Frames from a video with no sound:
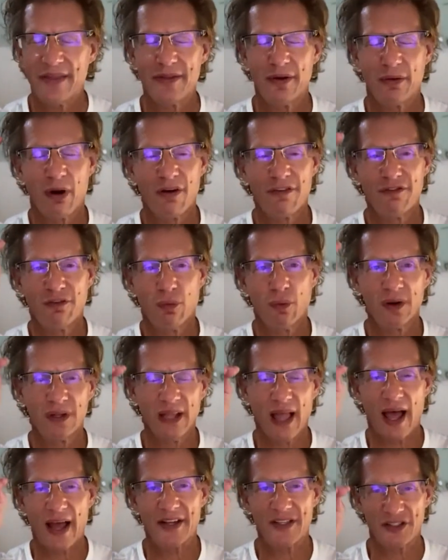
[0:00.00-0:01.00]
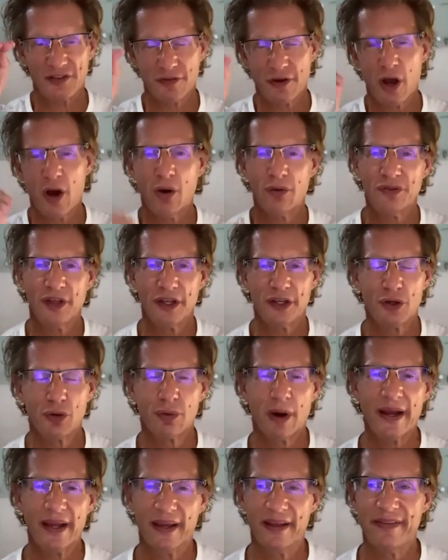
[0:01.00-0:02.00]
there are 4 lines of code that you
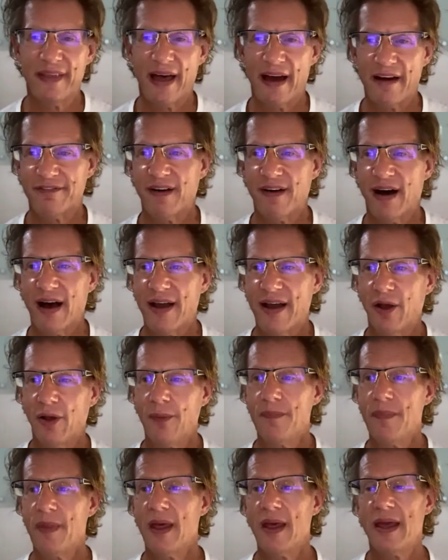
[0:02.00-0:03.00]
write in that file.